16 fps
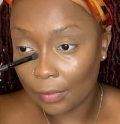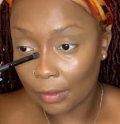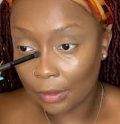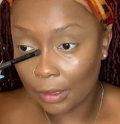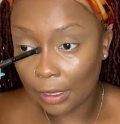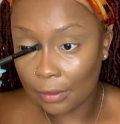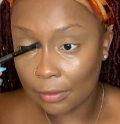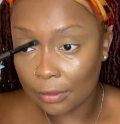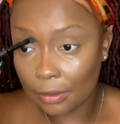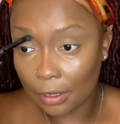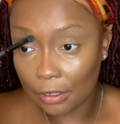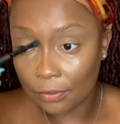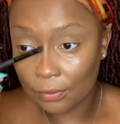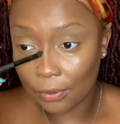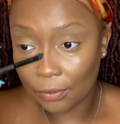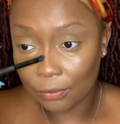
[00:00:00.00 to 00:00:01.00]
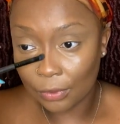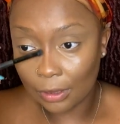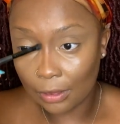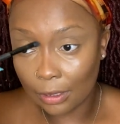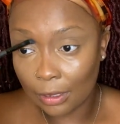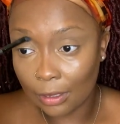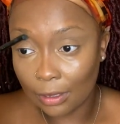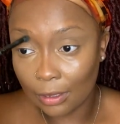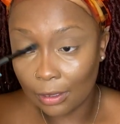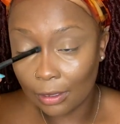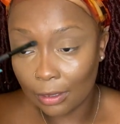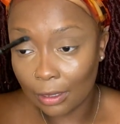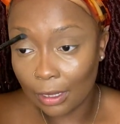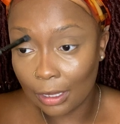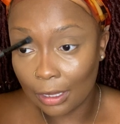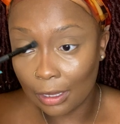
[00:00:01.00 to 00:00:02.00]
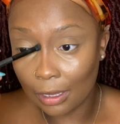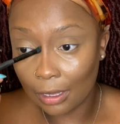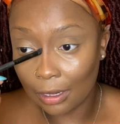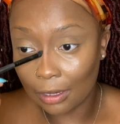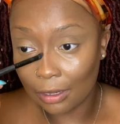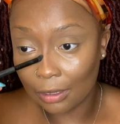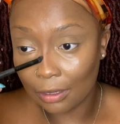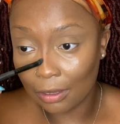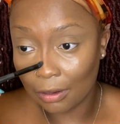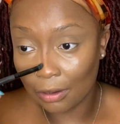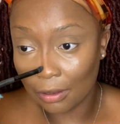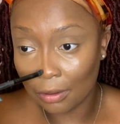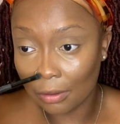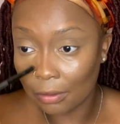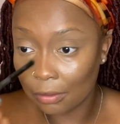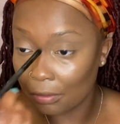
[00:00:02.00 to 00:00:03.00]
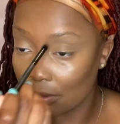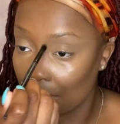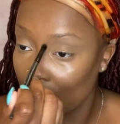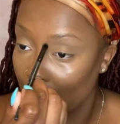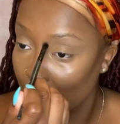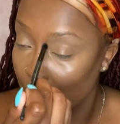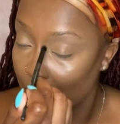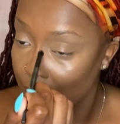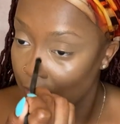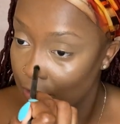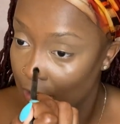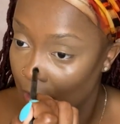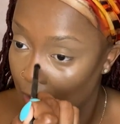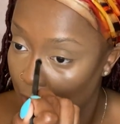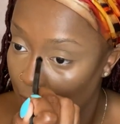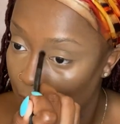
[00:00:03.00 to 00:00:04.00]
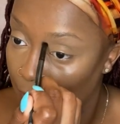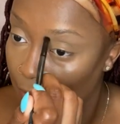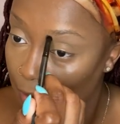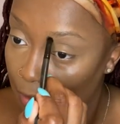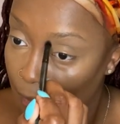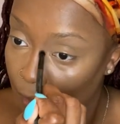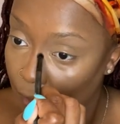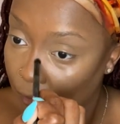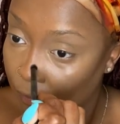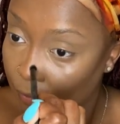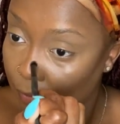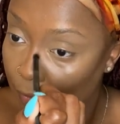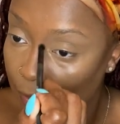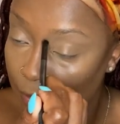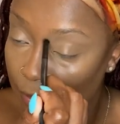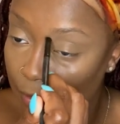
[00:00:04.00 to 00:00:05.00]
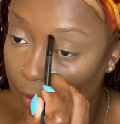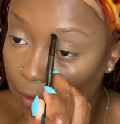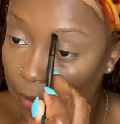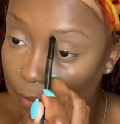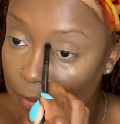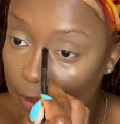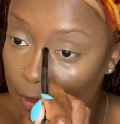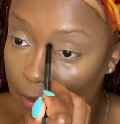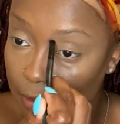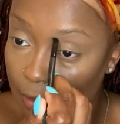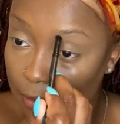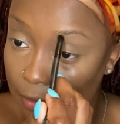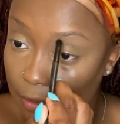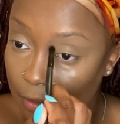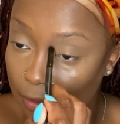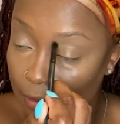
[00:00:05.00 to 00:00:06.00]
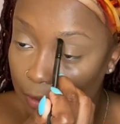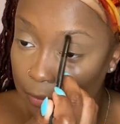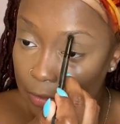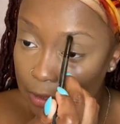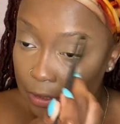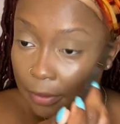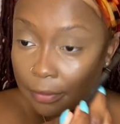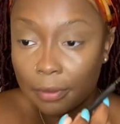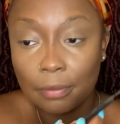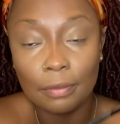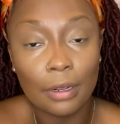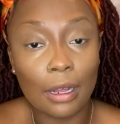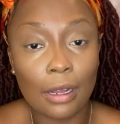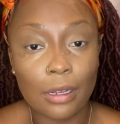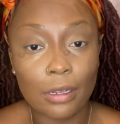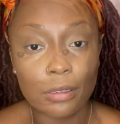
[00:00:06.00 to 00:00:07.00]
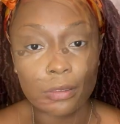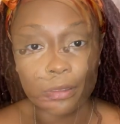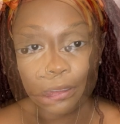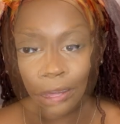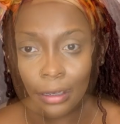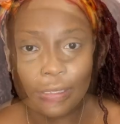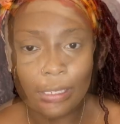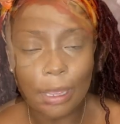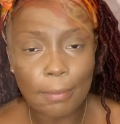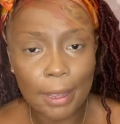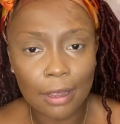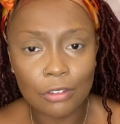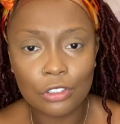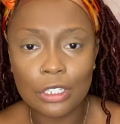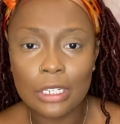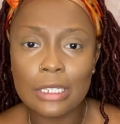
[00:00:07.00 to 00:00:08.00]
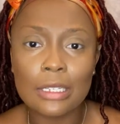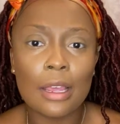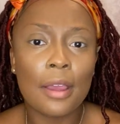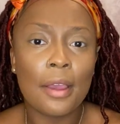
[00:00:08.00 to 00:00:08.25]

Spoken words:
love starts from within, and, you gotta love yourself the midst of the flaws. Like, set boundaries.